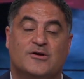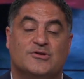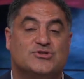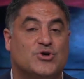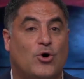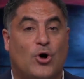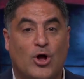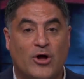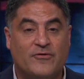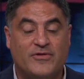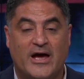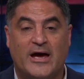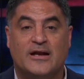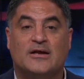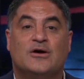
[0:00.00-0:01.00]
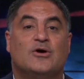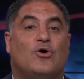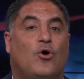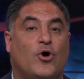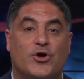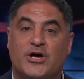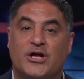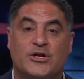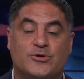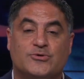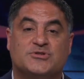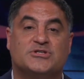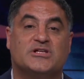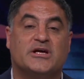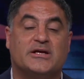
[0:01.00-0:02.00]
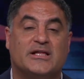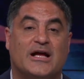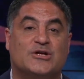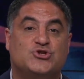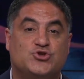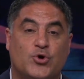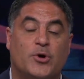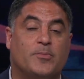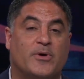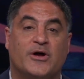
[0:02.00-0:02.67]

So all of that, all you gotta do is click that join